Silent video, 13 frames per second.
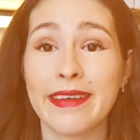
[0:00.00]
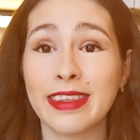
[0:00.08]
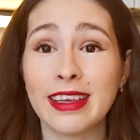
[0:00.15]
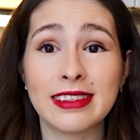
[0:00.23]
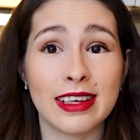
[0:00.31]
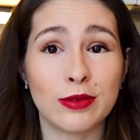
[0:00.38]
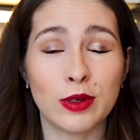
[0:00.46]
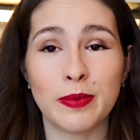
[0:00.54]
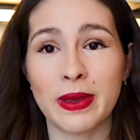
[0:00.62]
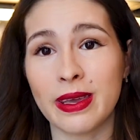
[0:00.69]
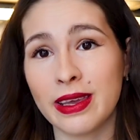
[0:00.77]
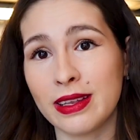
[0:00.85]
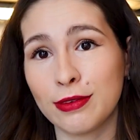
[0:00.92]
I think that would
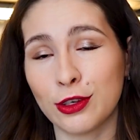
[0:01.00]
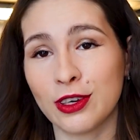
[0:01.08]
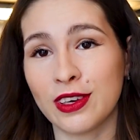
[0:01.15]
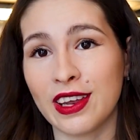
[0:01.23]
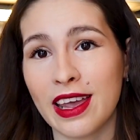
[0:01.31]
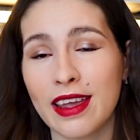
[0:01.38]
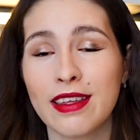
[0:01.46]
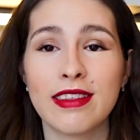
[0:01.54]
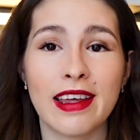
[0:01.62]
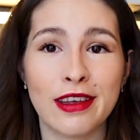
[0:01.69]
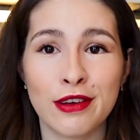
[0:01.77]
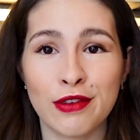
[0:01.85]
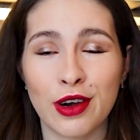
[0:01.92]
be it for today.
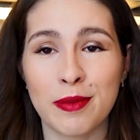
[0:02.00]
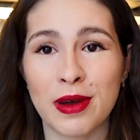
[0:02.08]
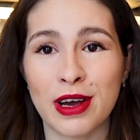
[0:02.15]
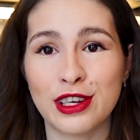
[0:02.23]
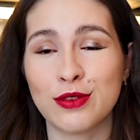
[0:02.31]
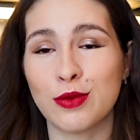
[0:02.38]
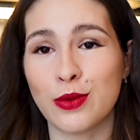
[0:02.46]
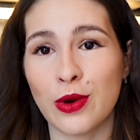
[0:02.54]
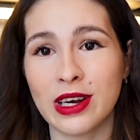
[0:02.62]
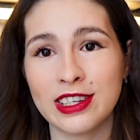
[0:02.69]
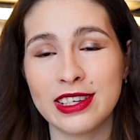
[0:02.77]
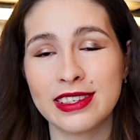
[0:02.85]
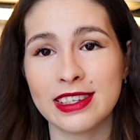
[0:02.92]
Thank you very much for
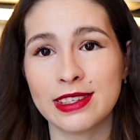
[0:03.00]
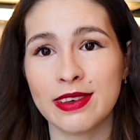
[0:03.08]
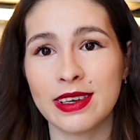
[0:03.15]
watching this